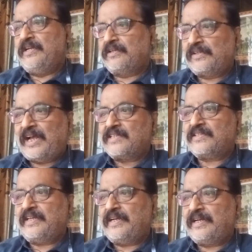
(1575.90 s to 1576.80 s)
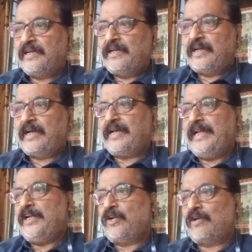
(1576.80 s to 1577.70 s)
class
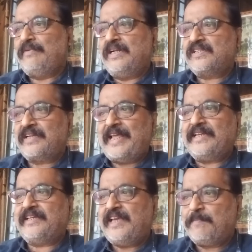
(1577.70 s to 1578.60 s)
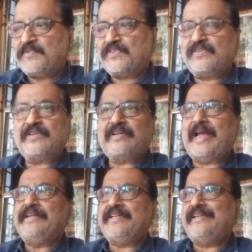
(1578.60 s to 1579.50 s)
in novels like Kipps
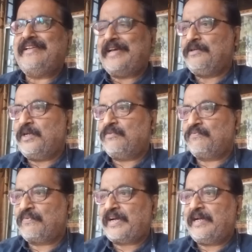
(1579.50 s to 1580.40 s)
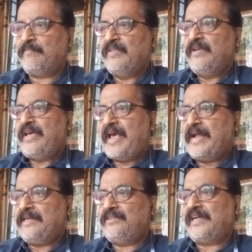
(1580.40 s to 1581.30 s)
1905
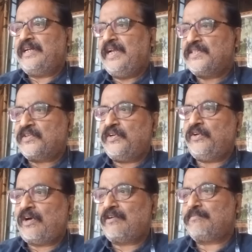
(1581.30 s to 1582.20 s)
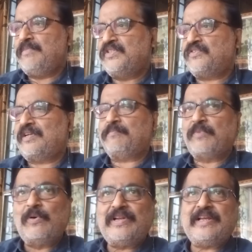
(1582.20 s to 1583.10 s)
and The History of Mr.
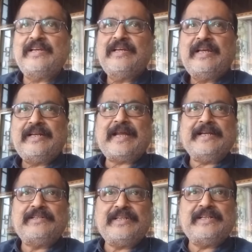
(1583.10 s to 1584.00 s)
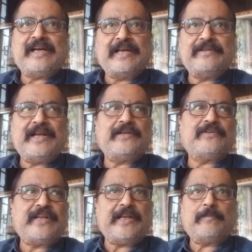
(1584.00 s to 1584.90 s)
Polly
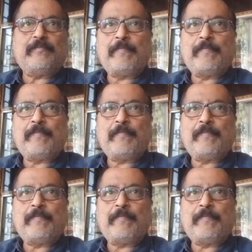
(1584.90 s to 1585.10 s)
1910.